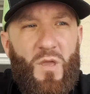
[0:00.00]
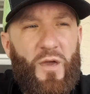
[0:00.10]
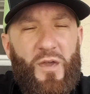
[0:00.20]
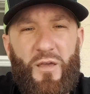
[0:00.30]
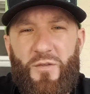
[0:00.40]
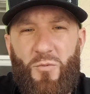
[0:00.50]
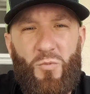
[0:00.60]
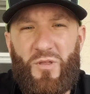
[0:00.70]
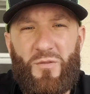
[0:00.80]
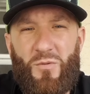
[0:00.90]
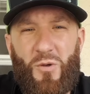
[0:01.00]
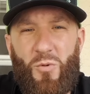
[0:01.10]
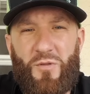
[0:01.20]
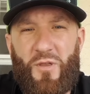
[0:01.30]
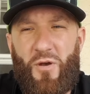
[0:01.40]
Like I said, like
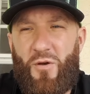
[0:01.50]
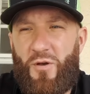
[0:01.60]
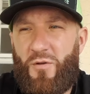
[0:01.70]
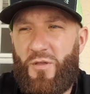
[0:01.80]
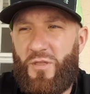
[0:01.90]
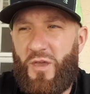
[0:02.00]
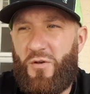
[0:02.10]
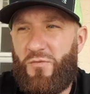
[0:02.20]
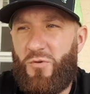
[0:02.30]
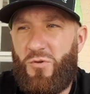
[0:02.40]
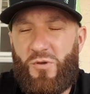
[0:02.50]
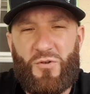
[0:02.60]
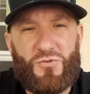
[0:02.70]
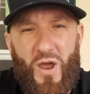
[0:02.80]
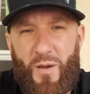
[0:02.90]
we said in the interview, you
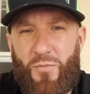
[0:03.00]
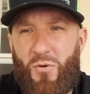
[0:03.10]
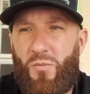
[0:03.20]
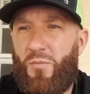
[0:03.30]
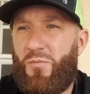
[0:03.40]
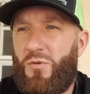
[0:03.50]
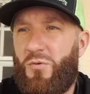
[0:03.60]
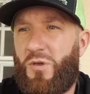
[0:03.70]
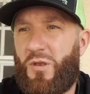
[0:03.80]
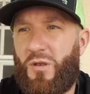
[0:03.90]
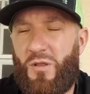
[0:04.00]
can trap them, you can